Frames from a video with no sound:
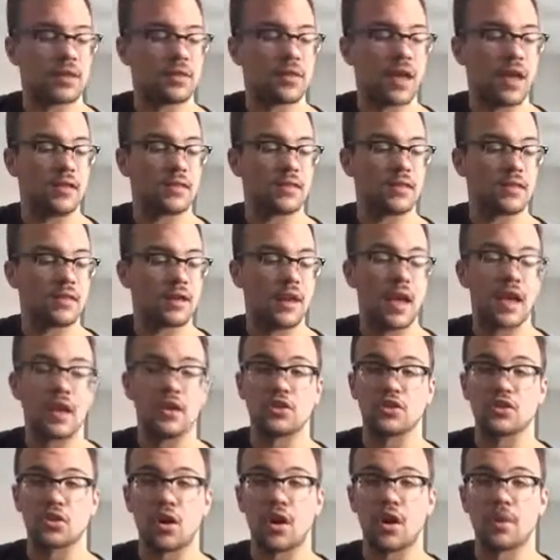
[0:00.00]
that's an A
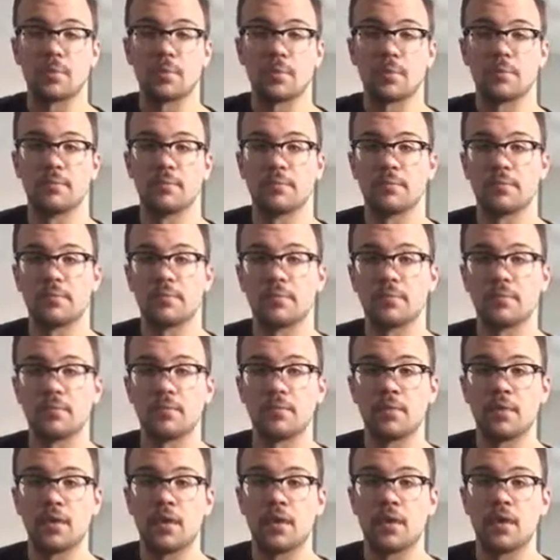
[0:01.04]
sharp,
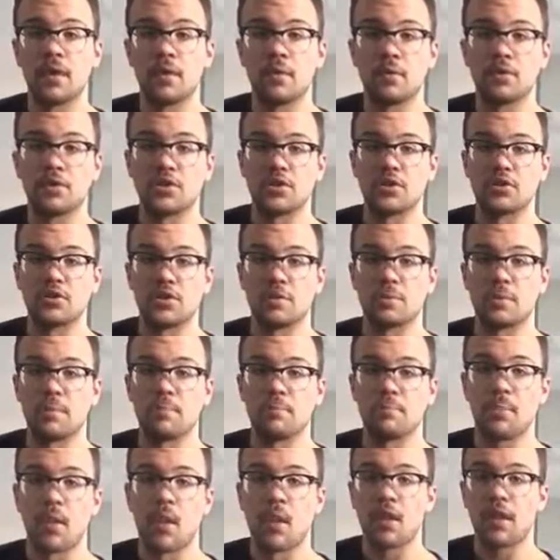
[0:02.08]
which is going to be
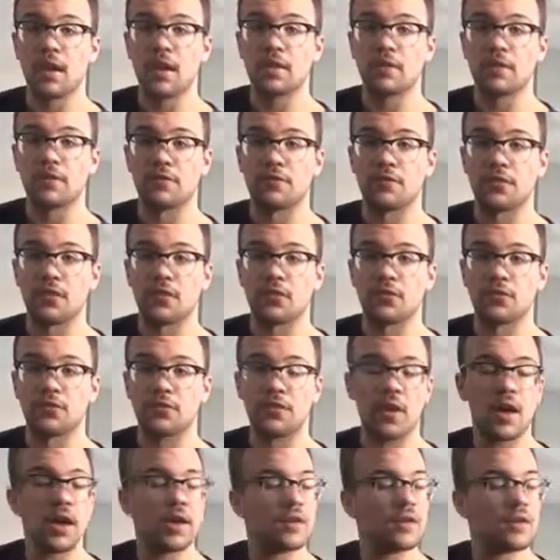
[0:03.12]
barring the 1st
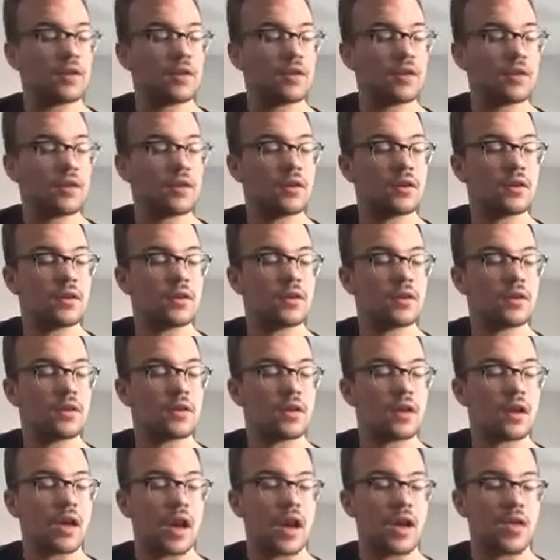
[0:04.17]
fret,
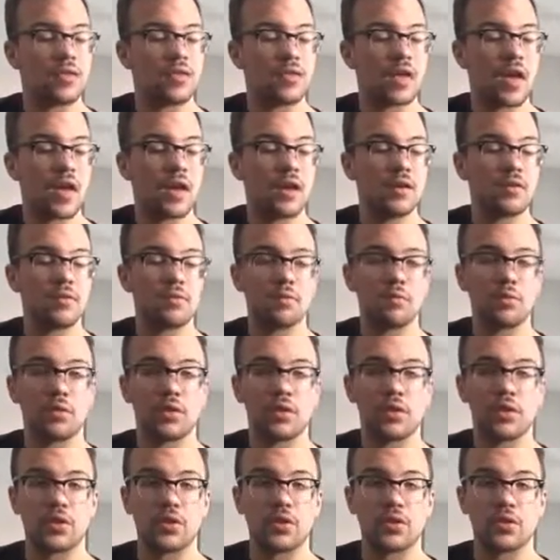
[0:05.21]
and then
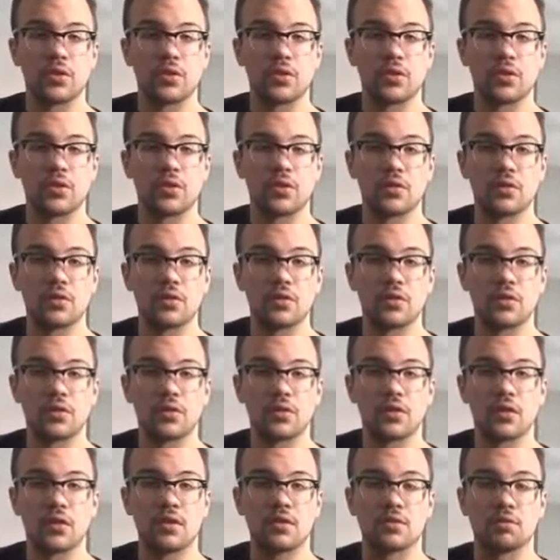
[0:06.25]
with
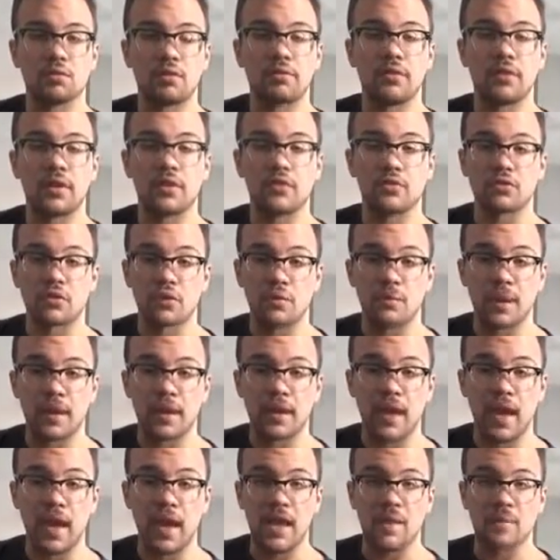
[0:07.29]
these 3 fingers you're going to make
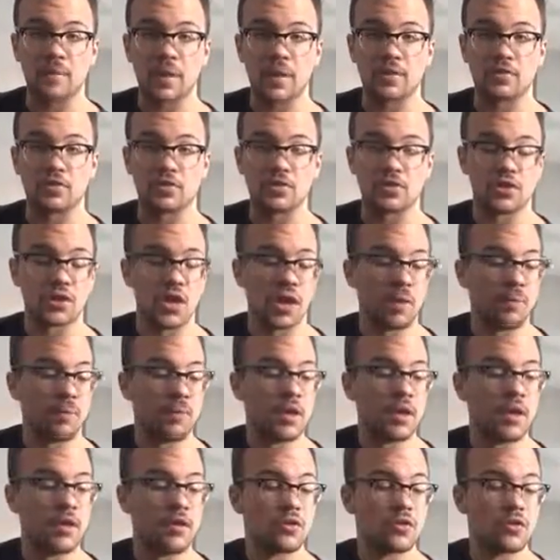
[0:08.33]
an A major shape.
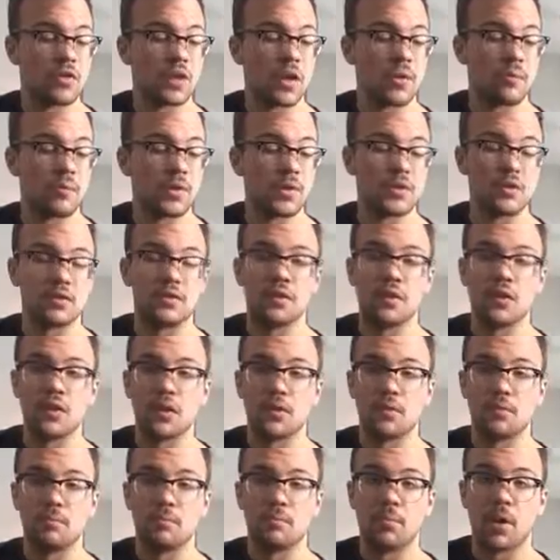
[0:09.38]
So that means
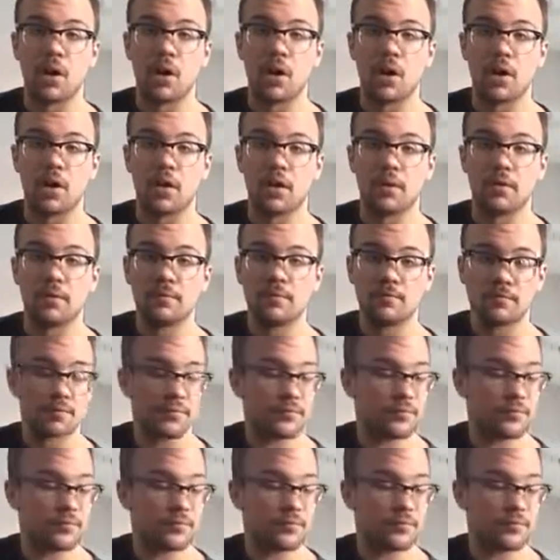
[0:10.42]
bar